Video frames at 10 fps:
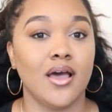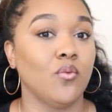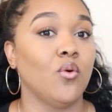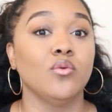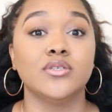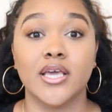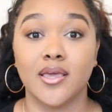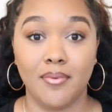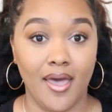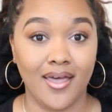won't
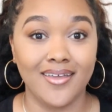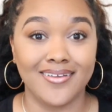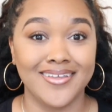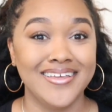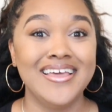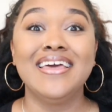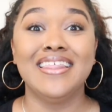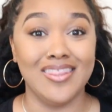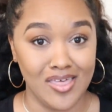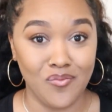take it back.
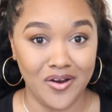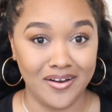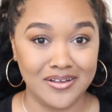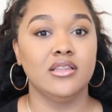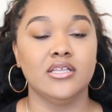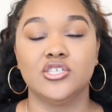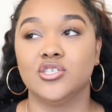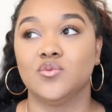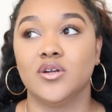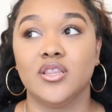They work. It's
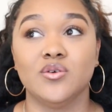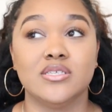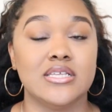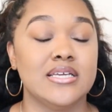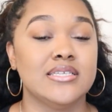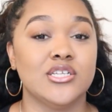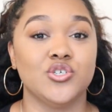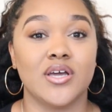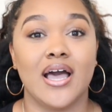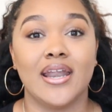just one of those things that
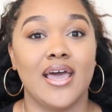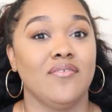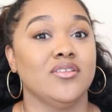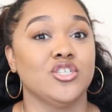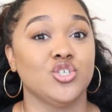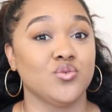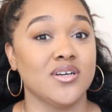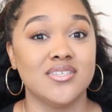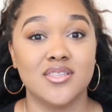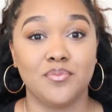you kind of have to
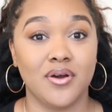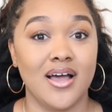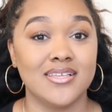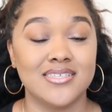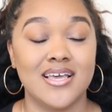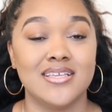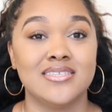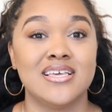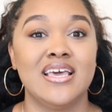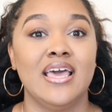trust the
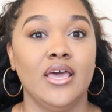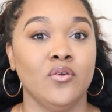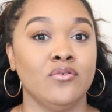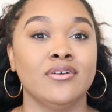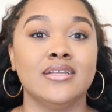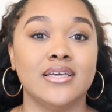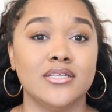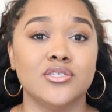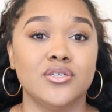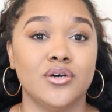process and really
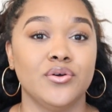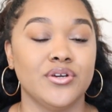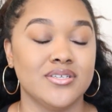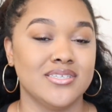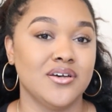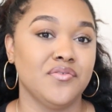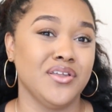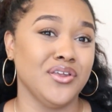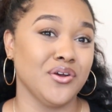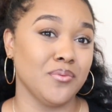get to know yourself
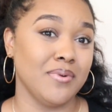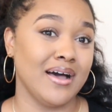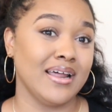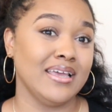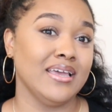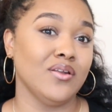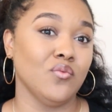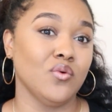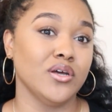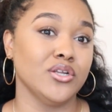and your body
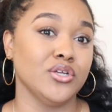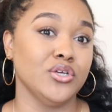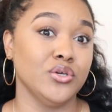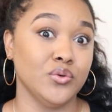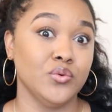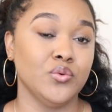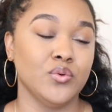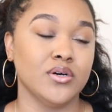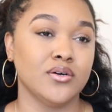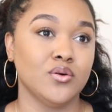and what
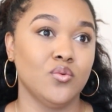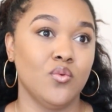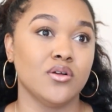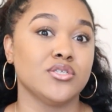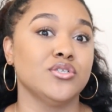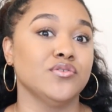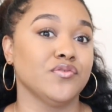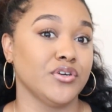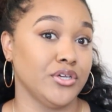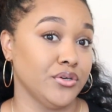you want to do
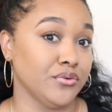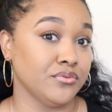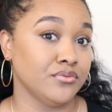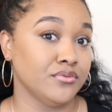for you